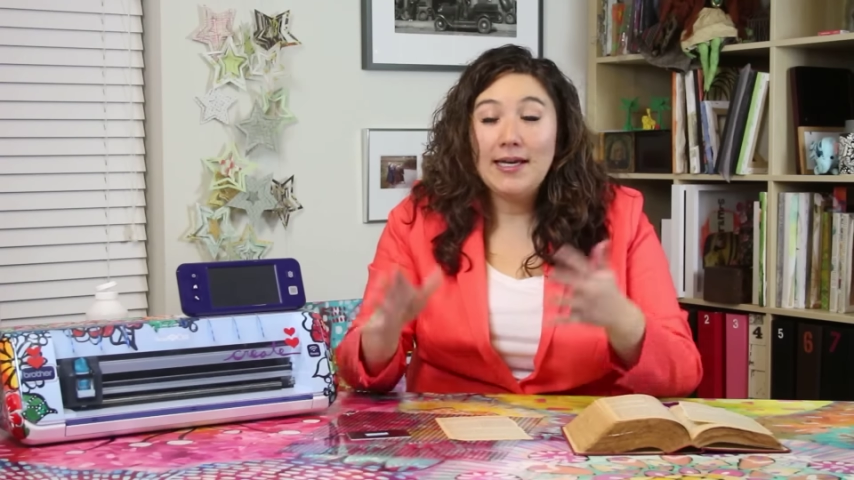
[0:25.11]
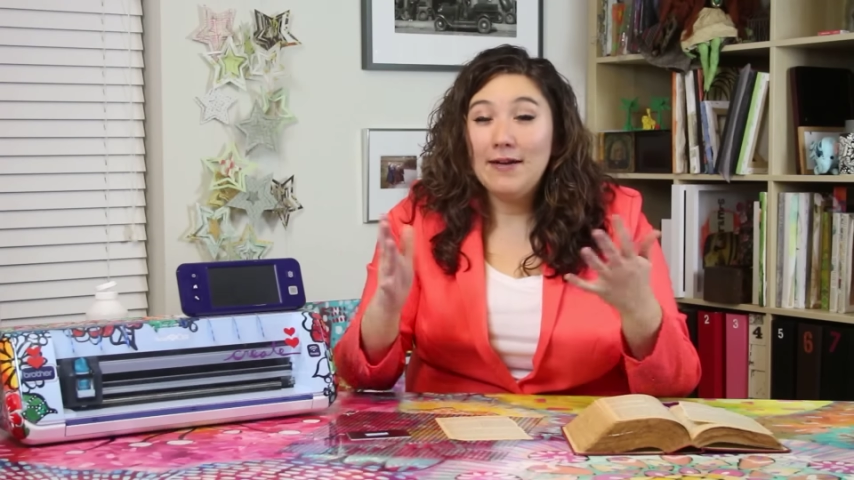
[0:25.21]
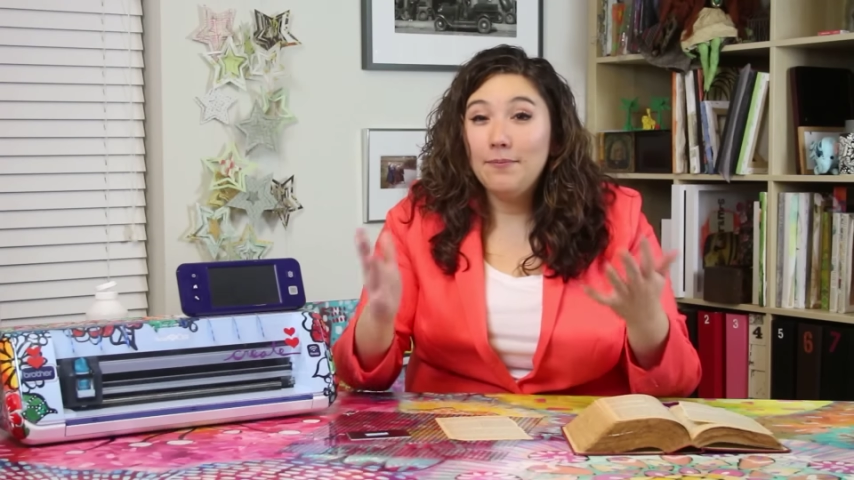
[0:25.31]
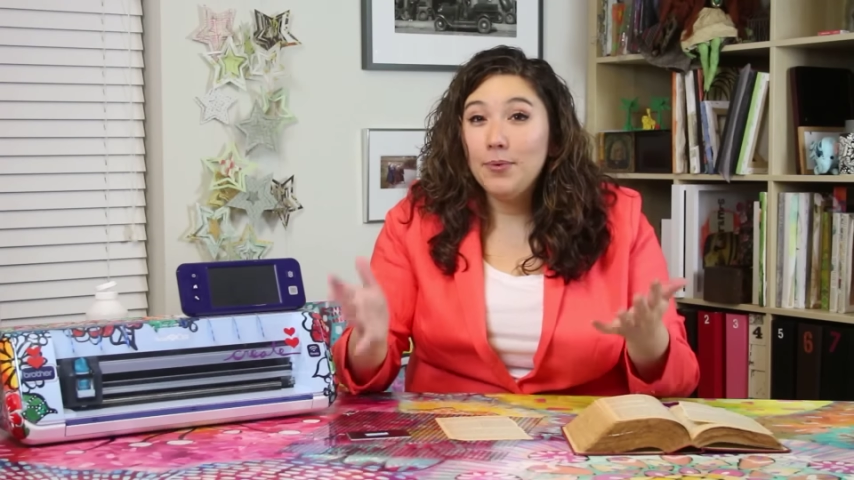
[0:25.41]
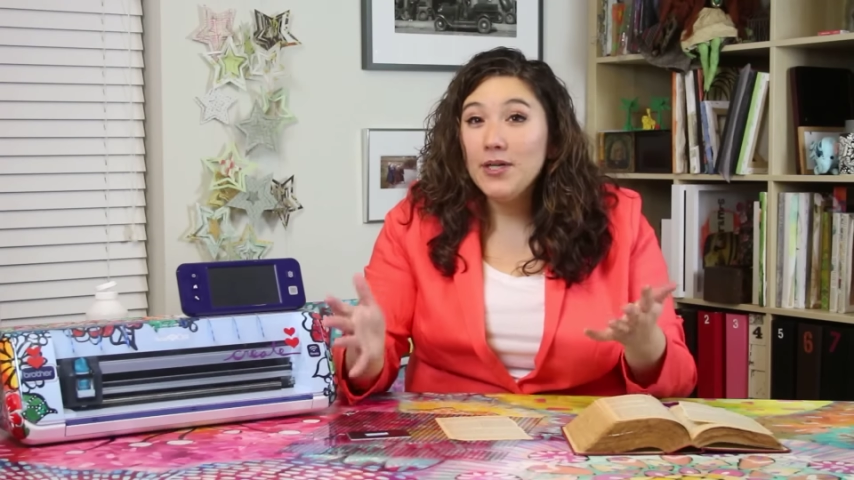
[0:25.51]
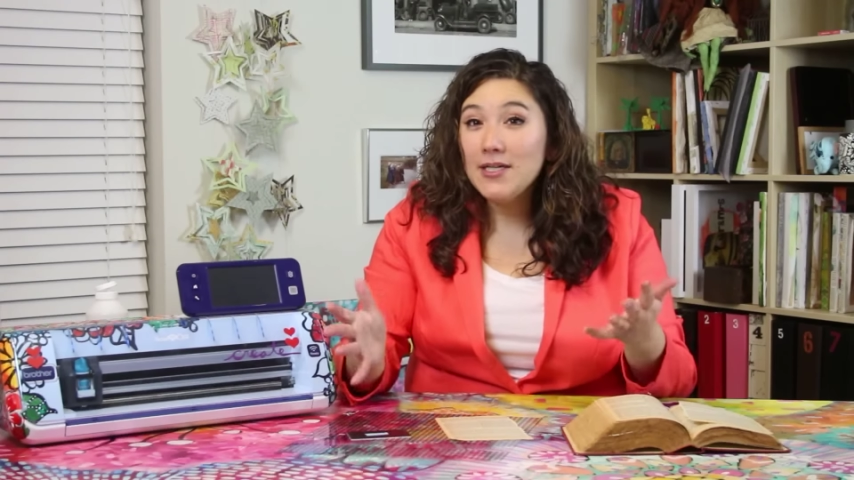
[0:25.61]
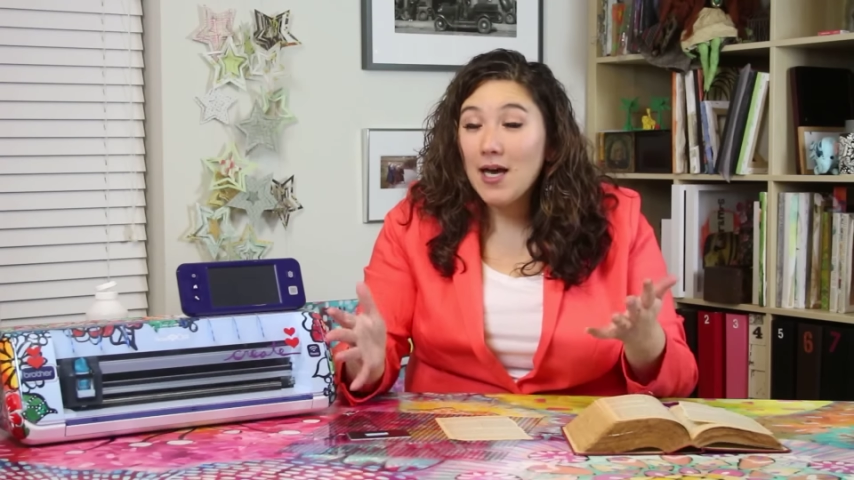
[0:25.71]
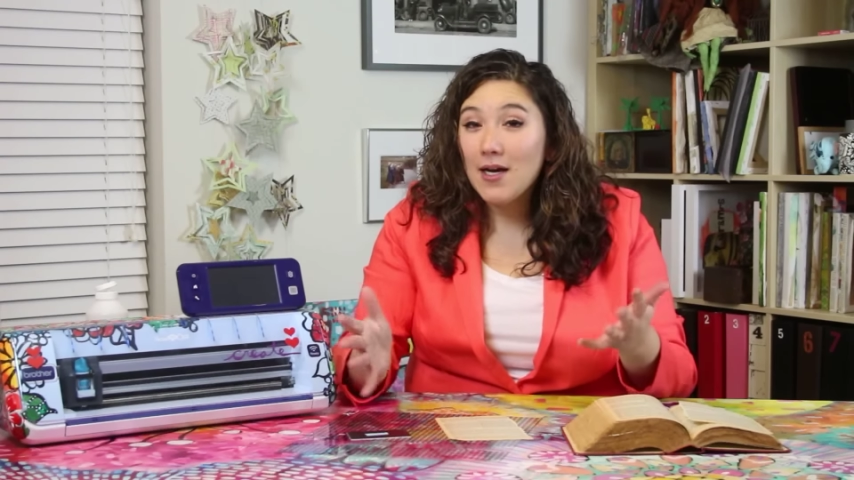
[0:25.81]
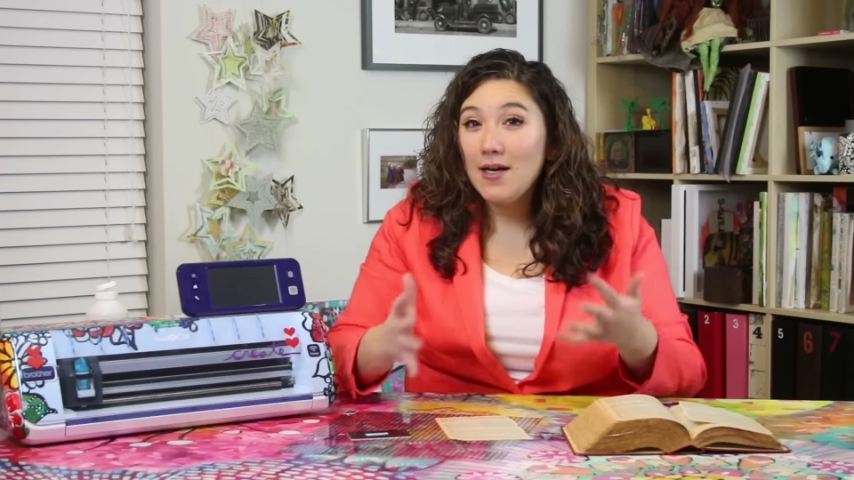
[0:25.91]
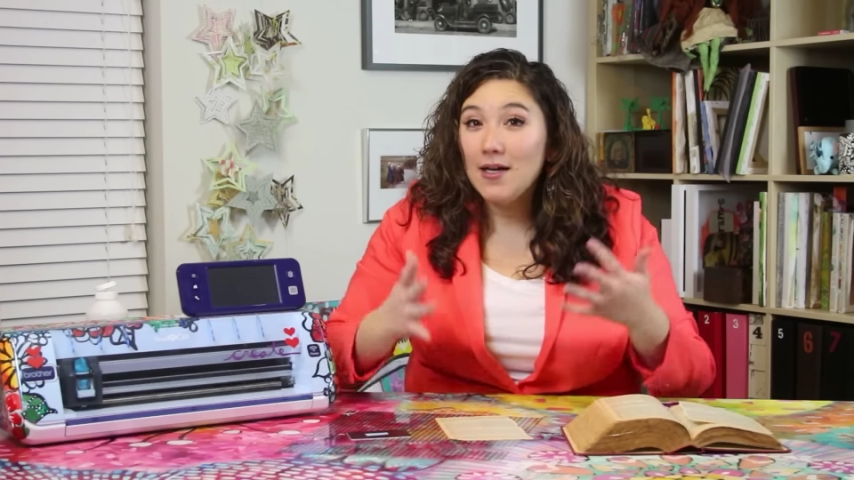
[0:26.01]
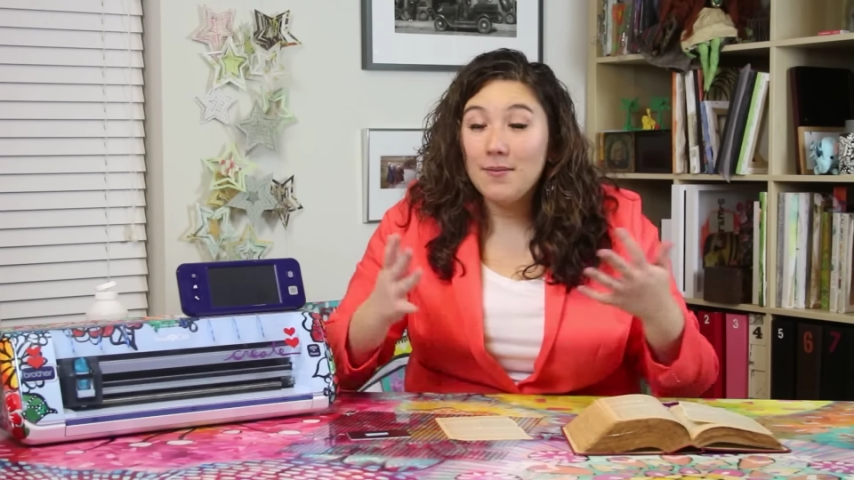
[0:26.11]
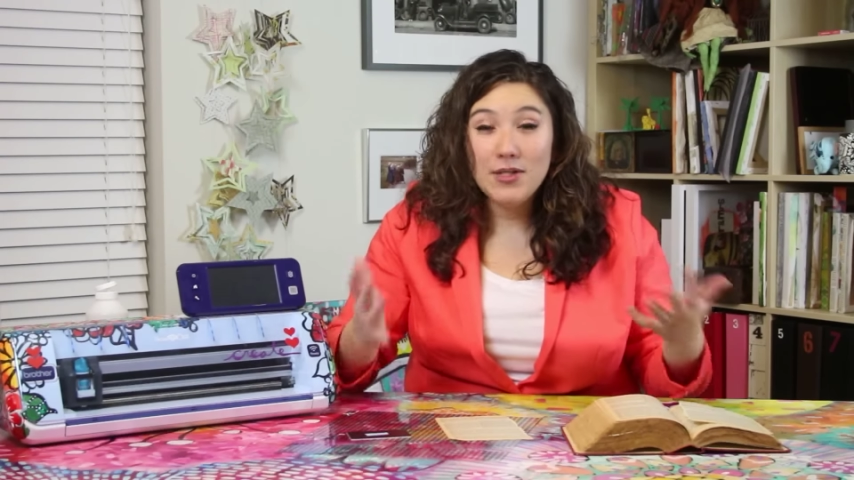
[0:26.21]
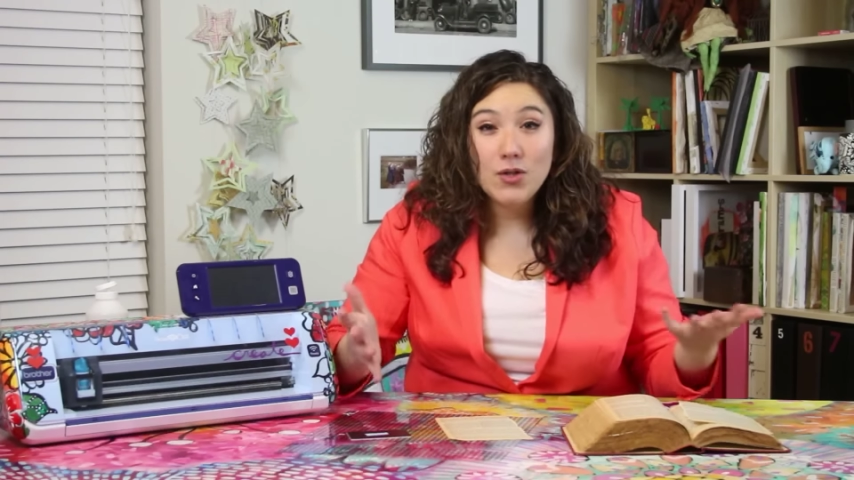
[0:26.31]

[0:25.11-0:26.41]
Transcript: It can have print on it, it can be